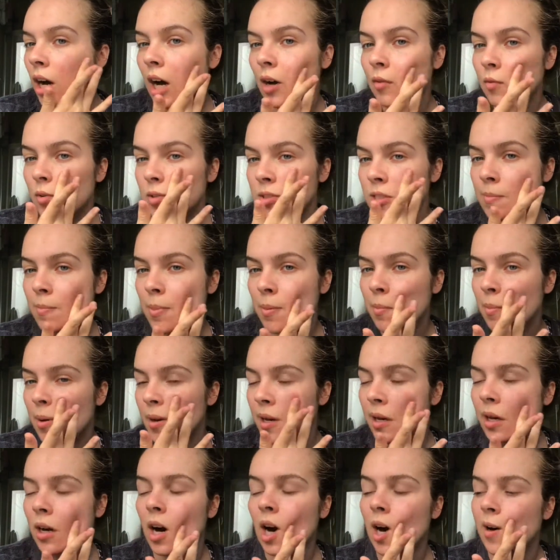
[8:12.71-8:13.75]
I've also been
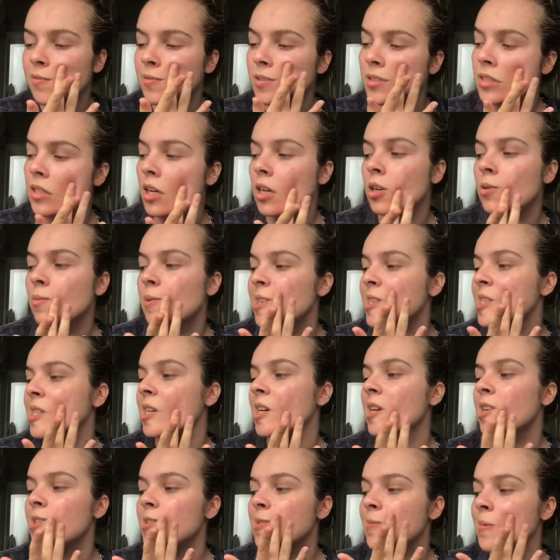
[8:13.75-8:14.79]
putting After Sun on my
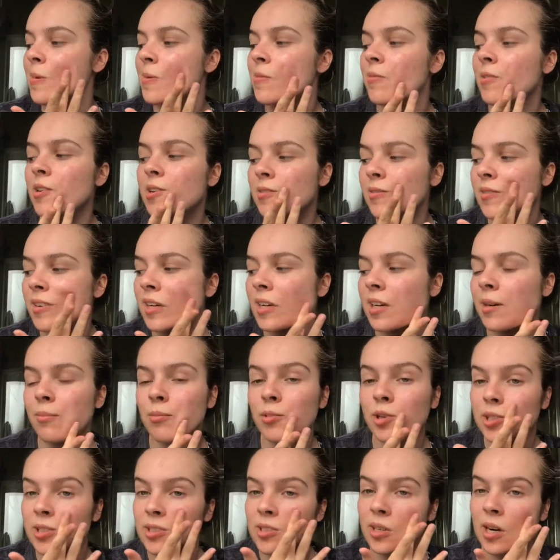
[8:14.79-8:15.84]
skin. And it's been really, really
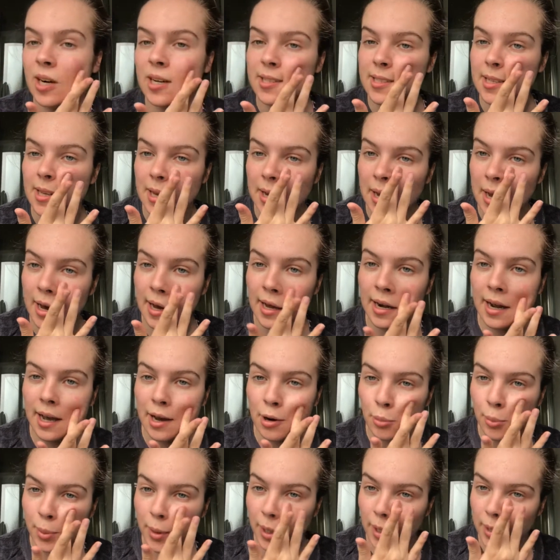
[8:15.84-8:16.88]
moisturising and
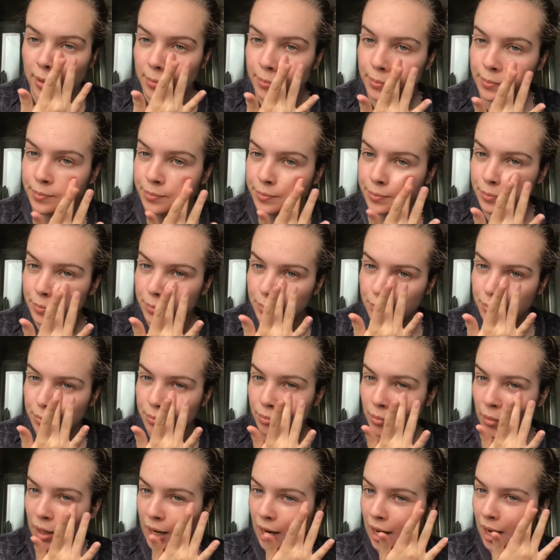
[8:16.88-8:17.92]
helping
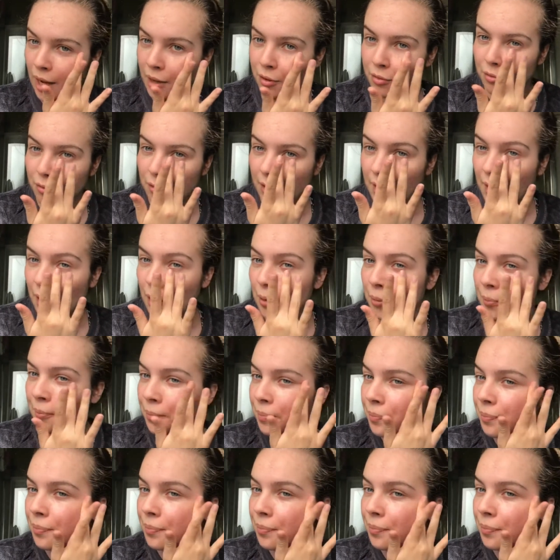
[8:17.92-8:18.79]
my life out.